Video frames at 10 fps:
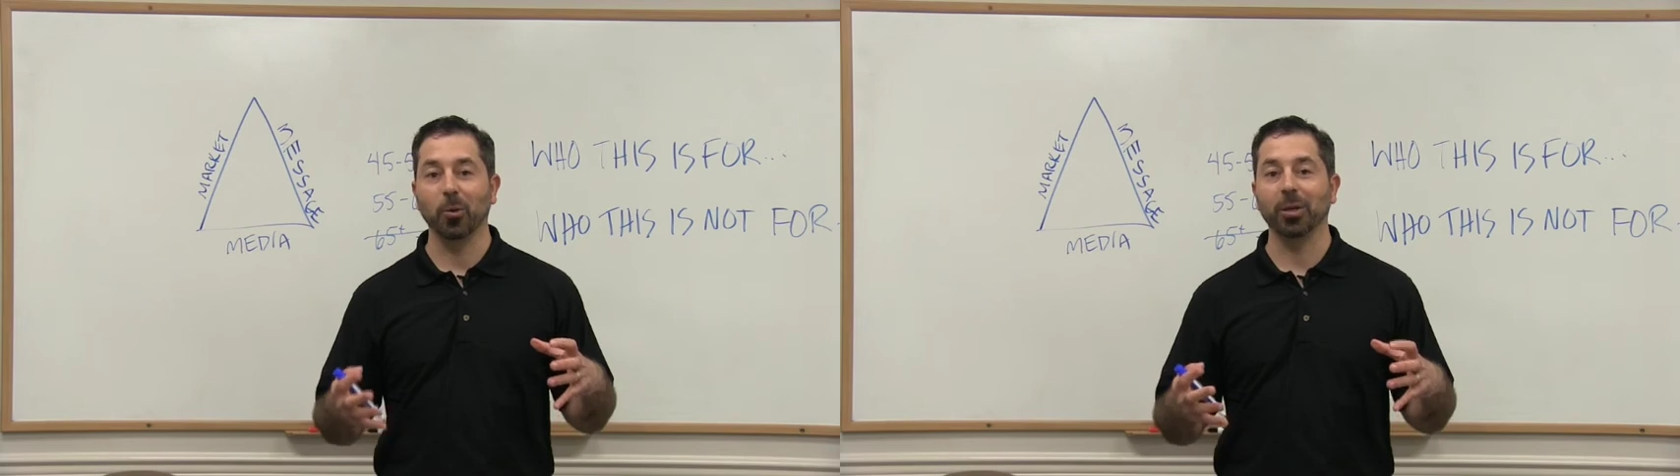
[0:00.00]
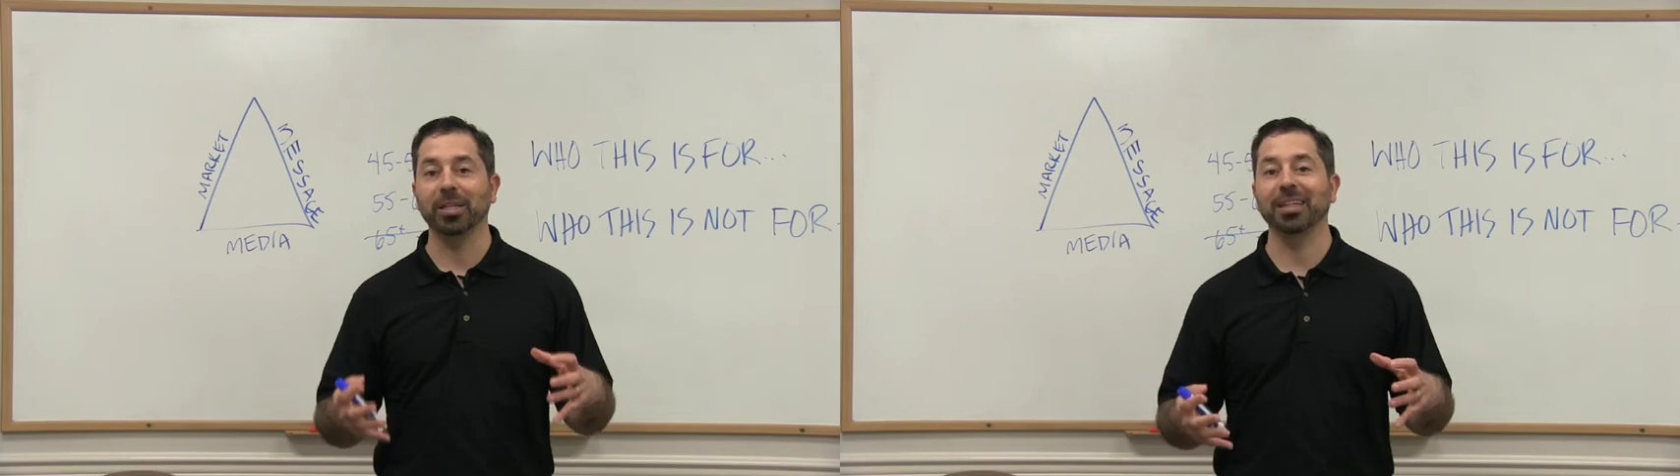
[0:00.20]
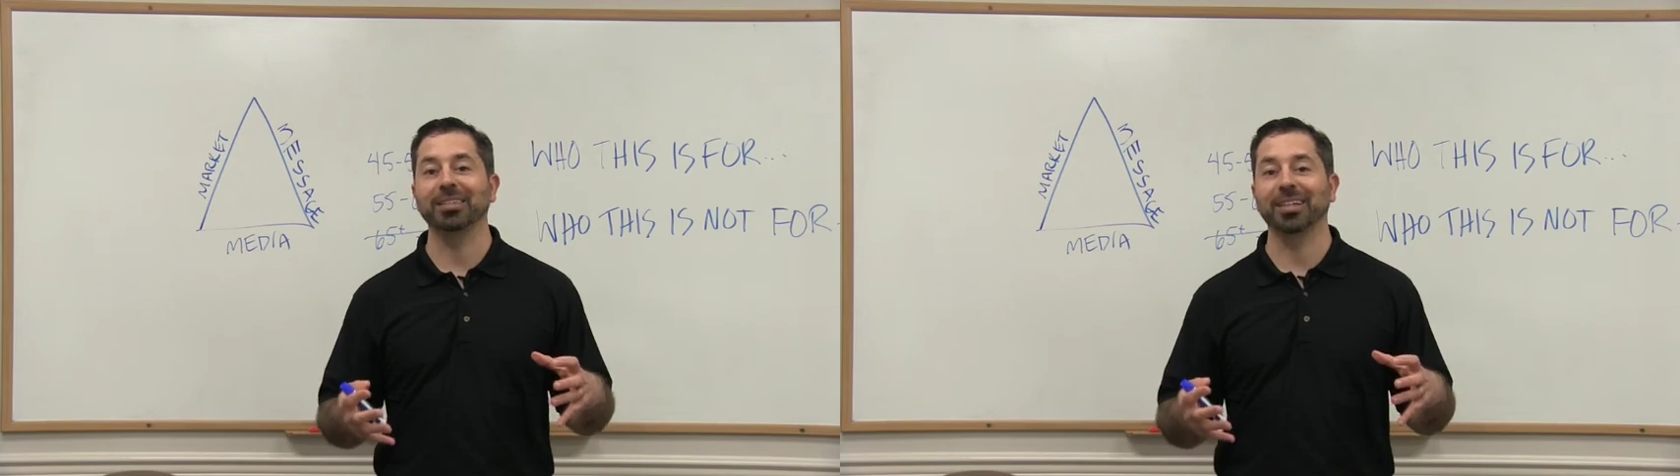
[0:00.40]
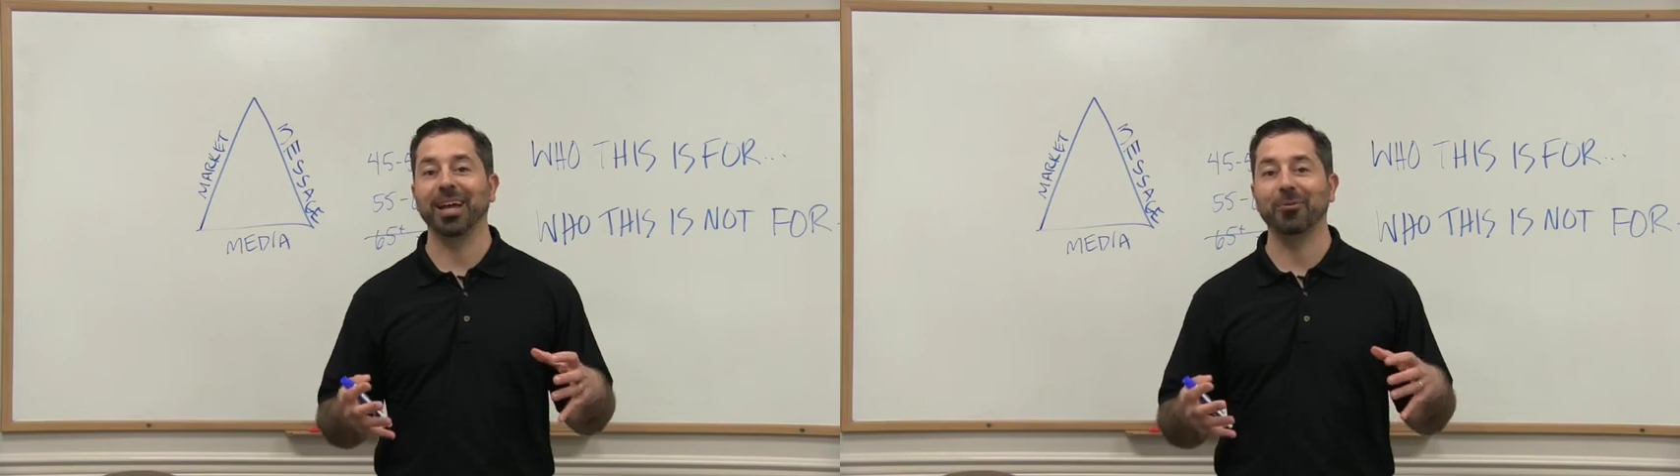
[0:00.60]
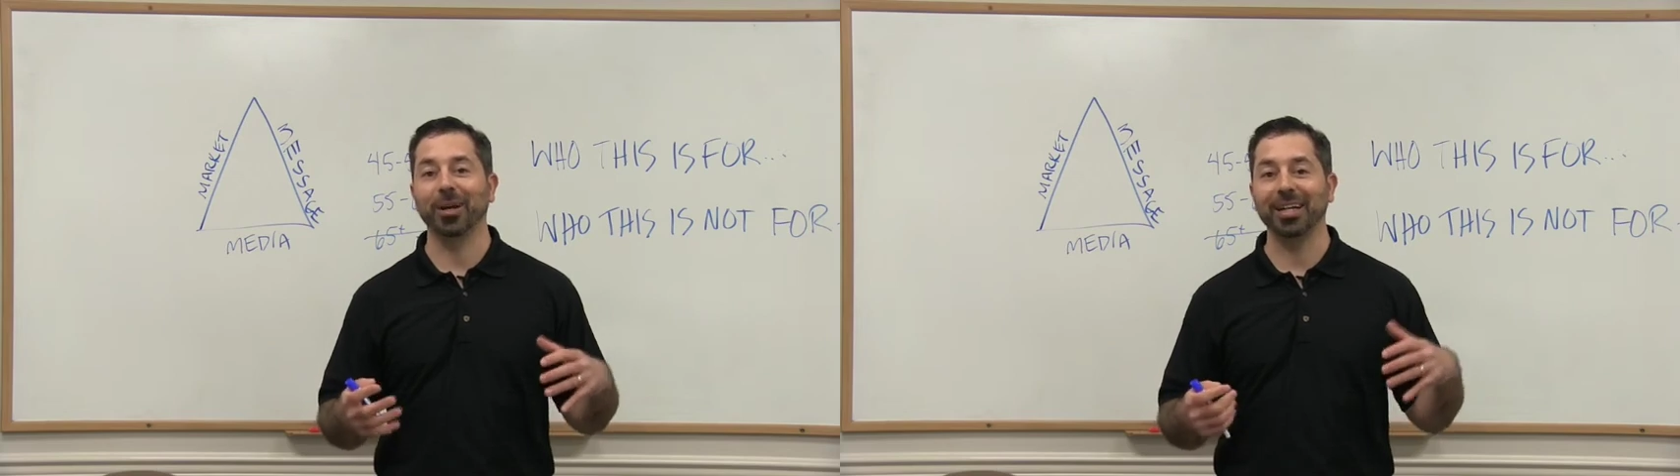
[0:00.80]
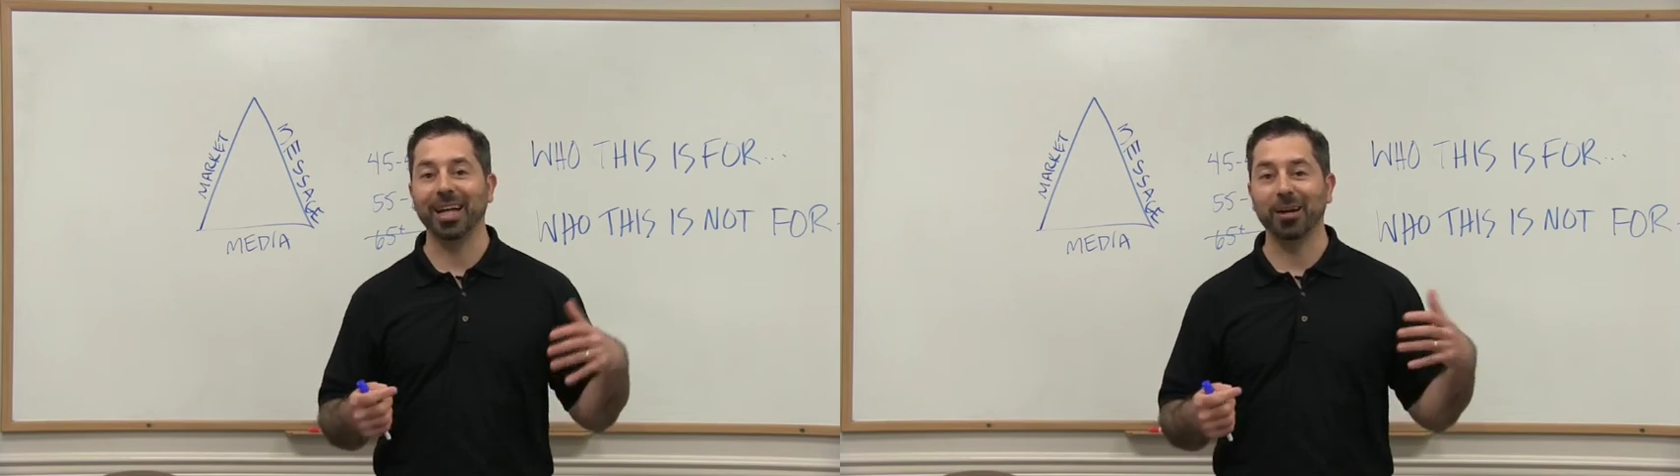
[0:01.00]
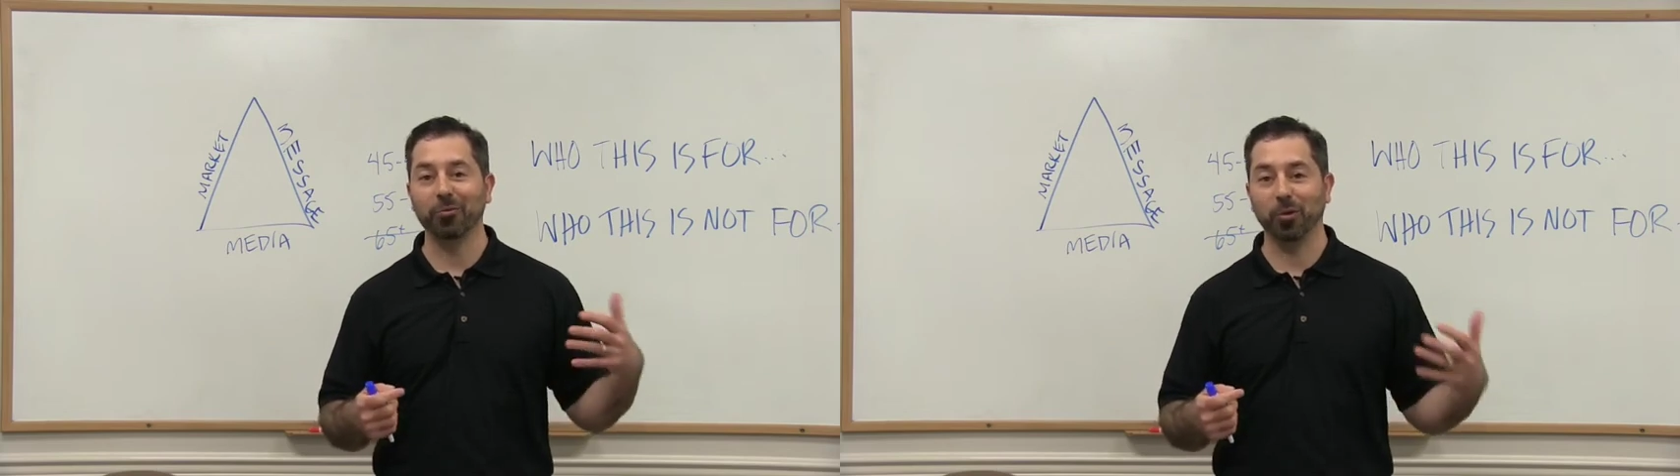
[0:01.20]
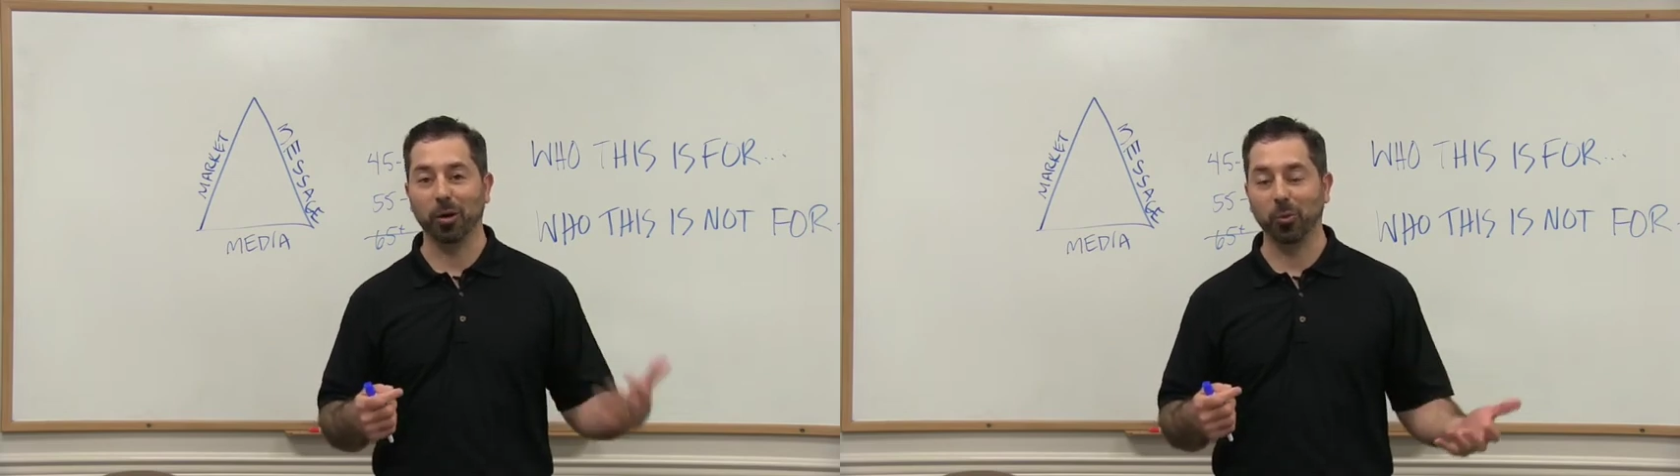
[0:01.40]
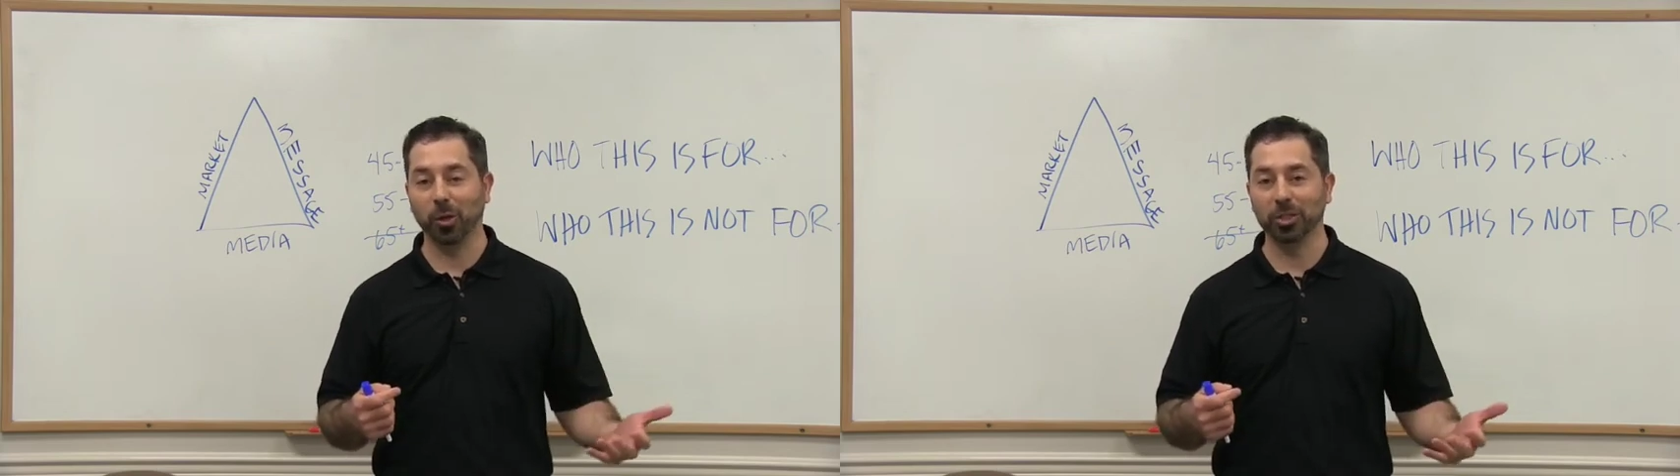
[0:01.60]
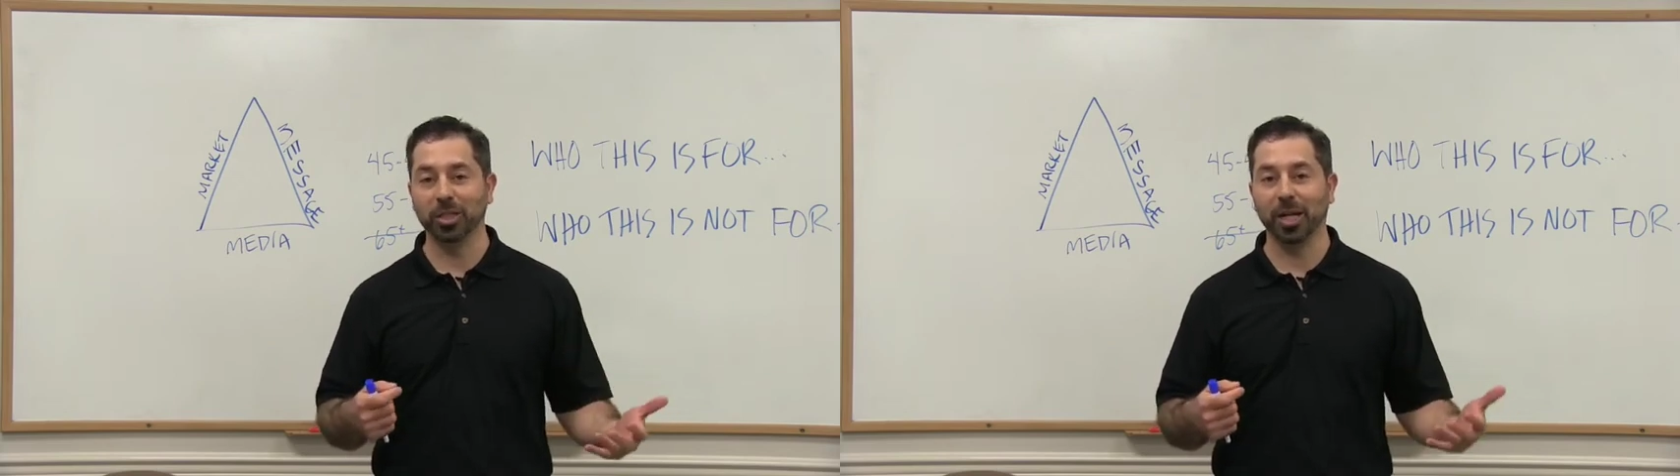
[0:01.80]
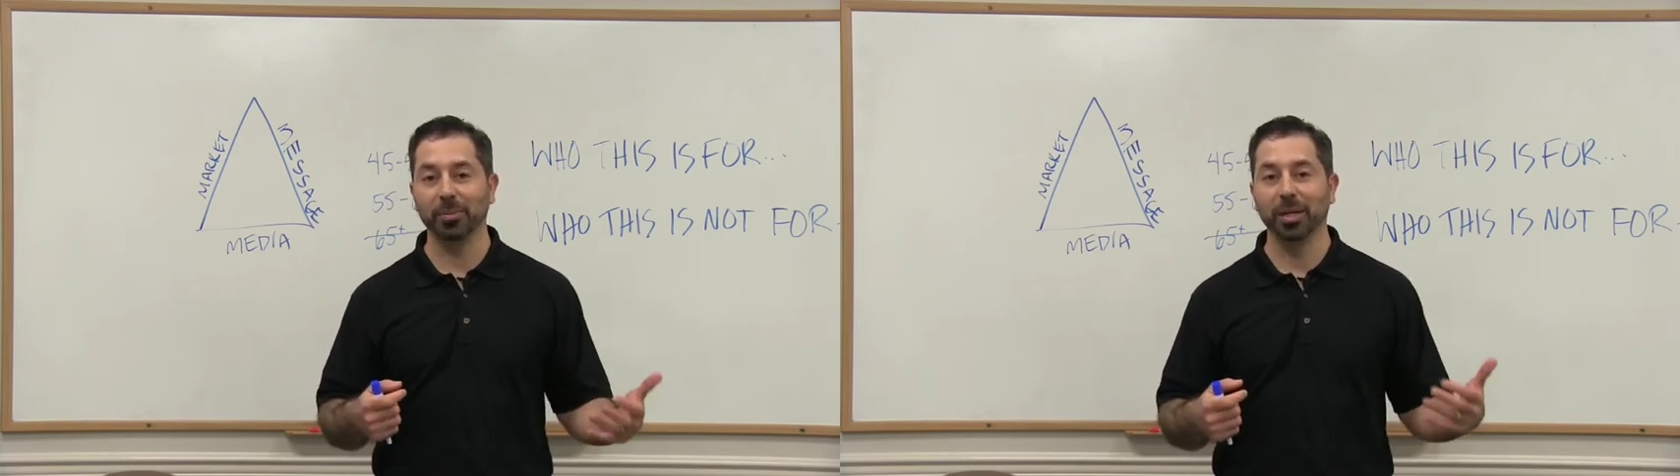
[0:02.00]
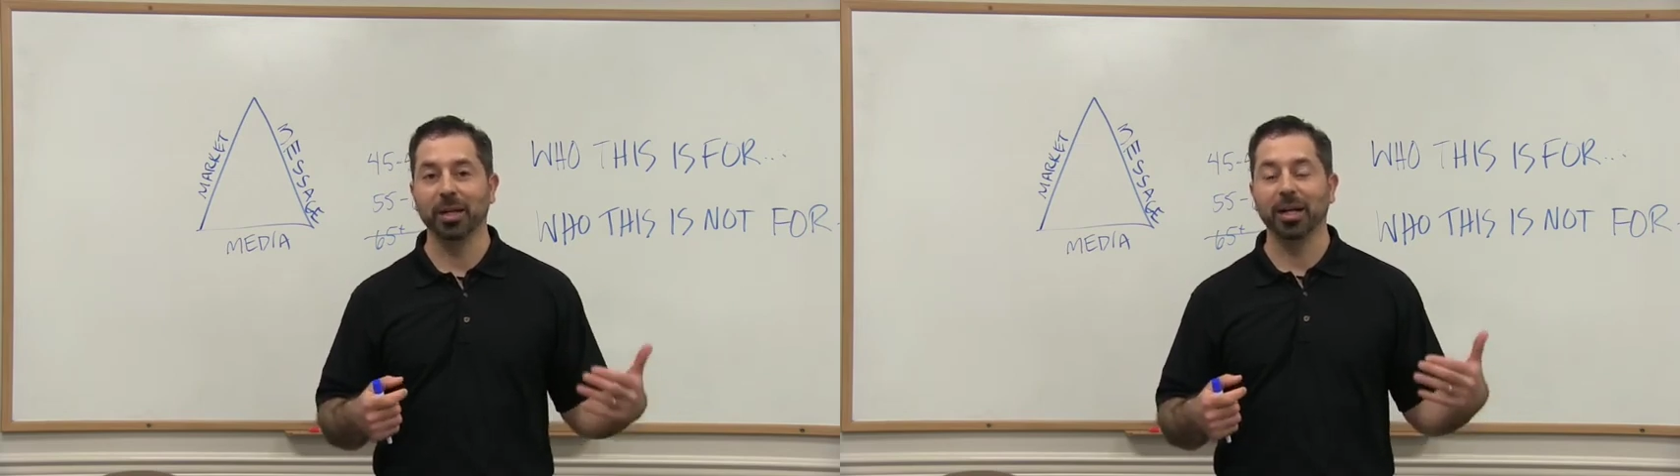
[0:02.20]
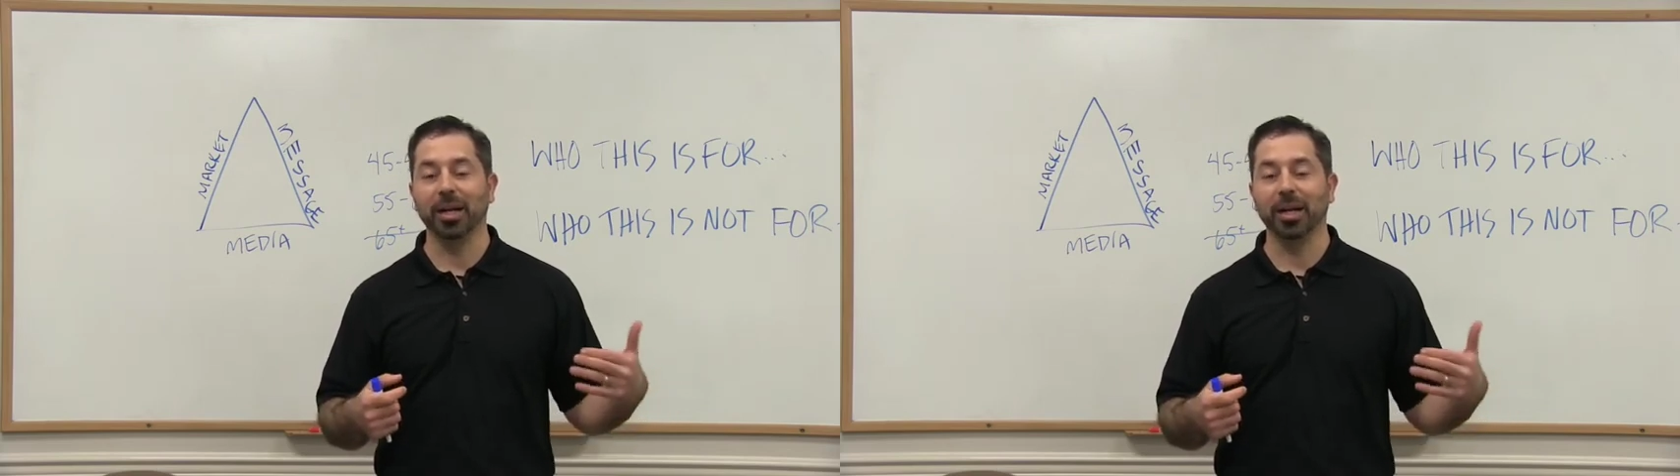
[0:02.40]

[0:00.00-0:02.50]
We're testing that right now for our workshop